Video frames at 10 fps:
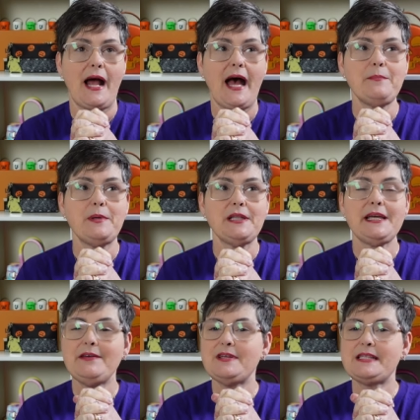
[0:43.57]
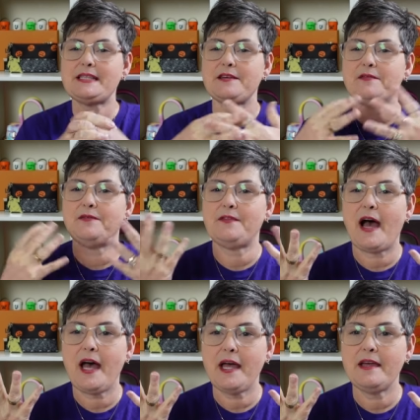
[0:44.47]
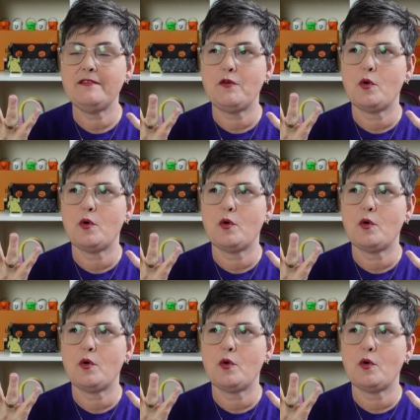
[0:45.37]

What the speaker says: I believe it's the five,